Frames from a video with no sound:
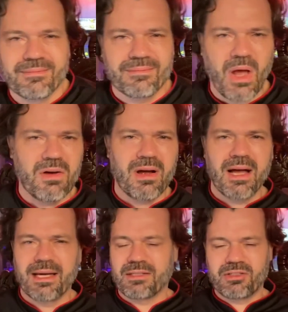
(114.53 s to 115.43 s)
All
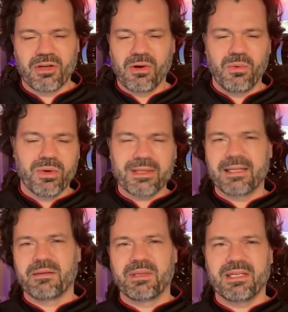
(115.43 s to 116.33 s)
right, so we're
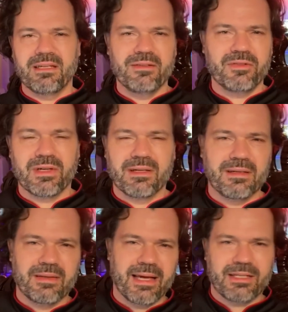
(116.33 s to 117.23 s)
led to believe
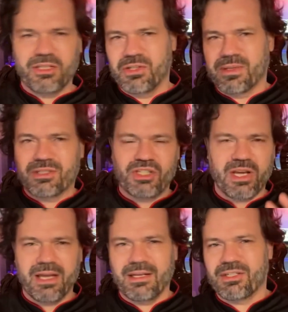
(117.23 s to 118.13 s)
that Q has
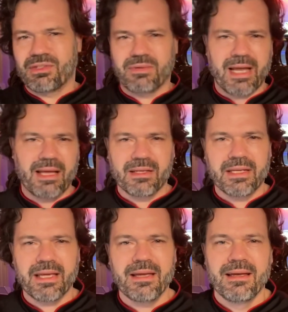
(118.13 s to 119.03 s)
changed
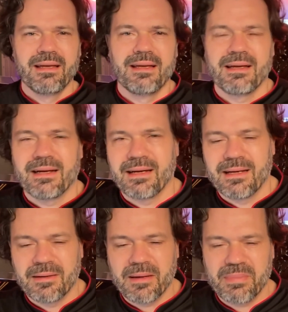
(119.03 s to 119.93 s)
reality
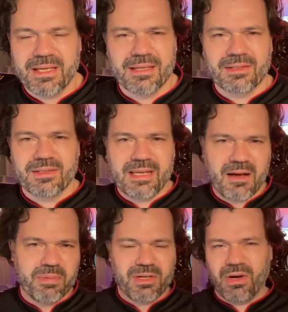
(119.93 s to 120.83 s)
because
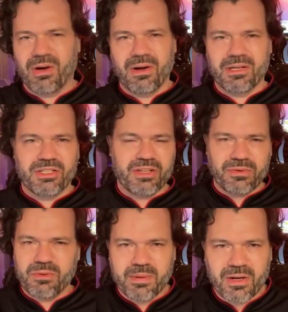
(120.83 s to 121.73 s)
now Picard is
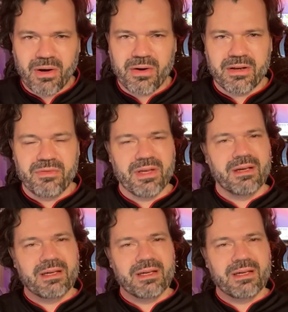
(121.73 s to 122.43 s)
General Picard of the